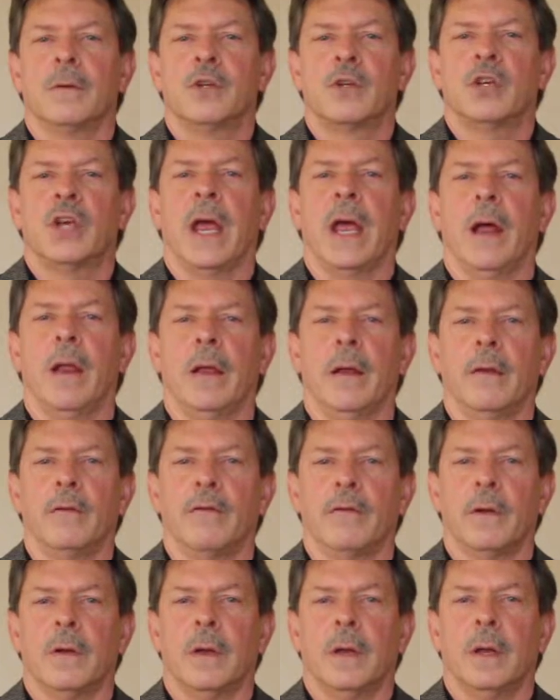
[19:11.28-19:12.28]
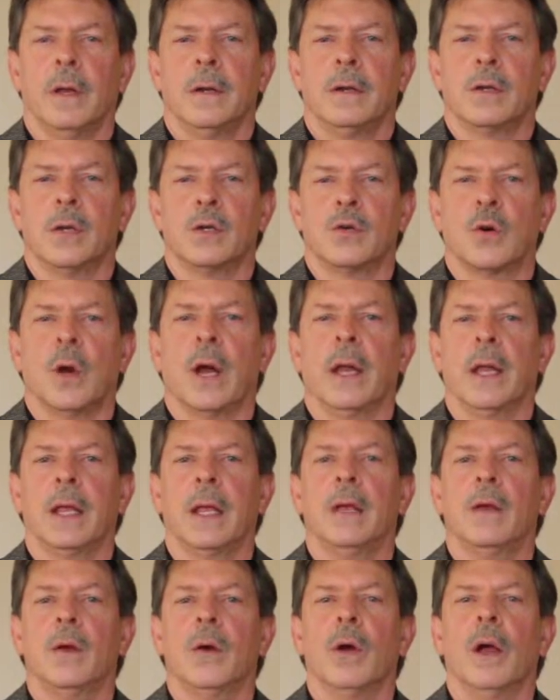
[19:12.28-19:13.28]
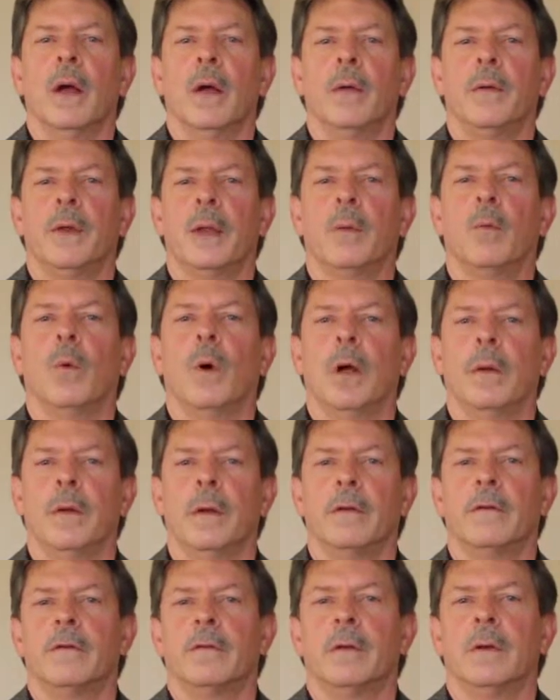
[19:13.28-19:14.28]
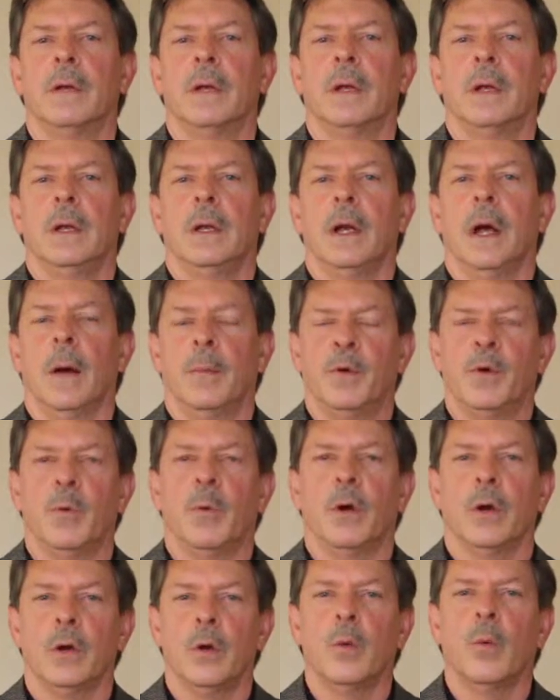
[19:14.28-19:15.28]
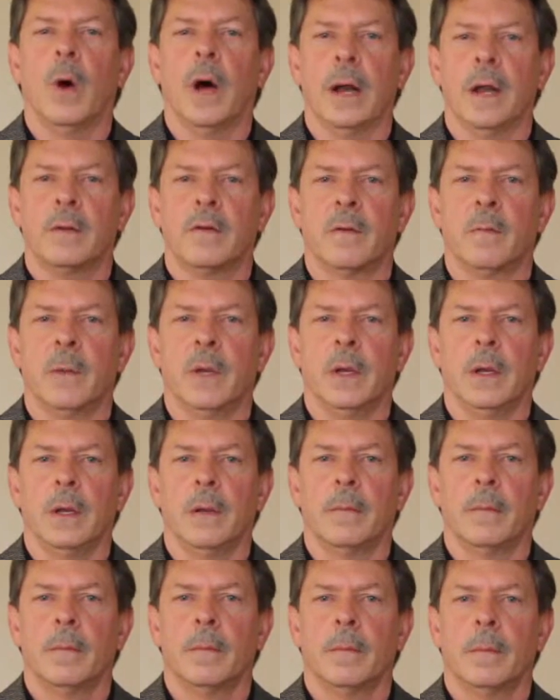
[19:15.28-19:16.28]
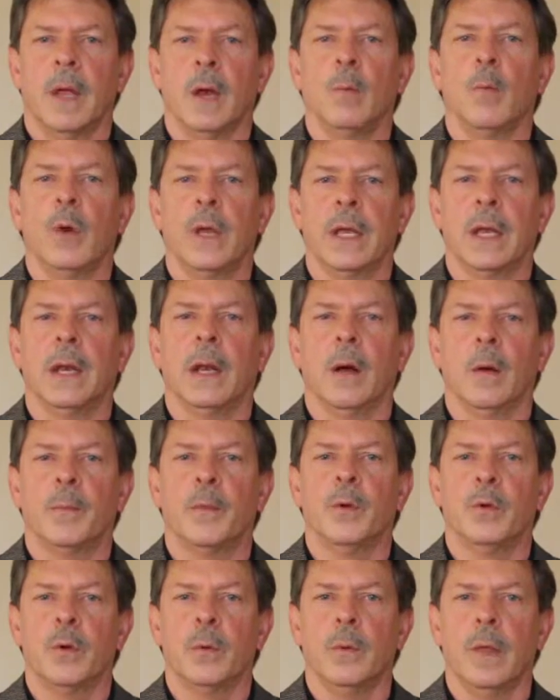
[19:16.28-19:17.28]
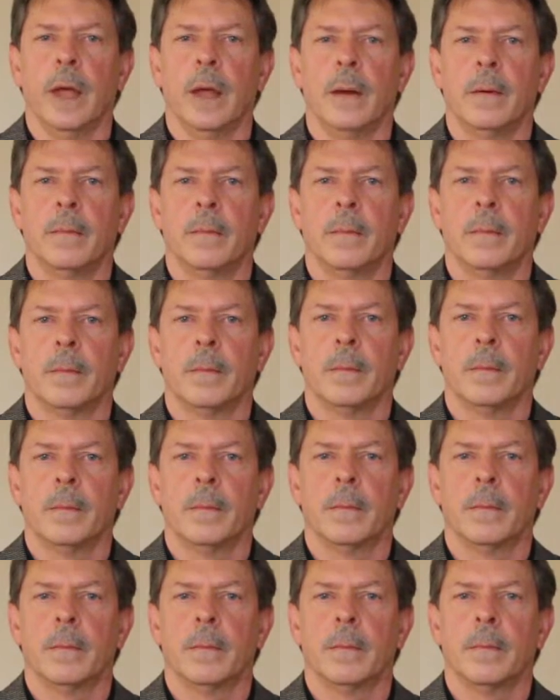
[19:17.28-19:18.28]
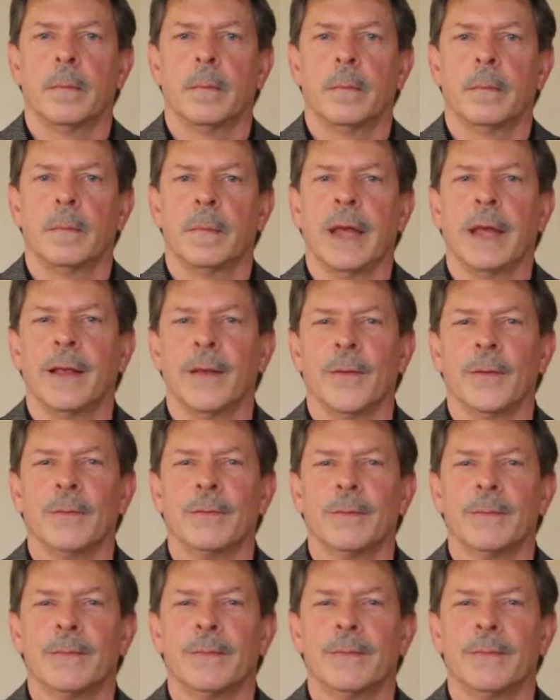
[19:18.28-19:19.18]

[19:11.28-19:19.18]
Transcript: challenge to try to get your health and wellness up to where you want it to be. And we can help you do that. Thank you.